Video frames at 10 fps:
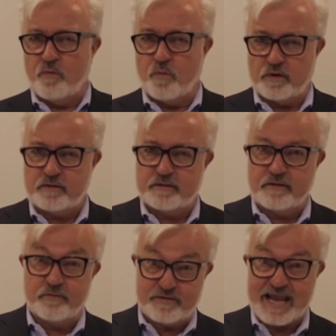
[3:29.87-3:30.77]
what
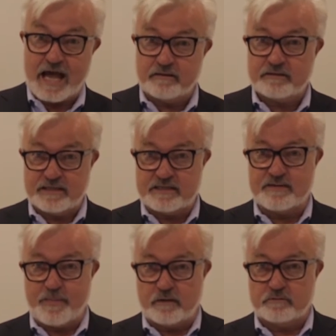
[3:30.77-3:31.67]
reality
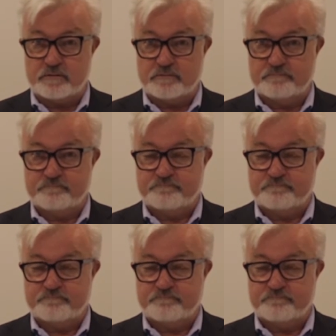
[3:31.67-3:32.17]
is about.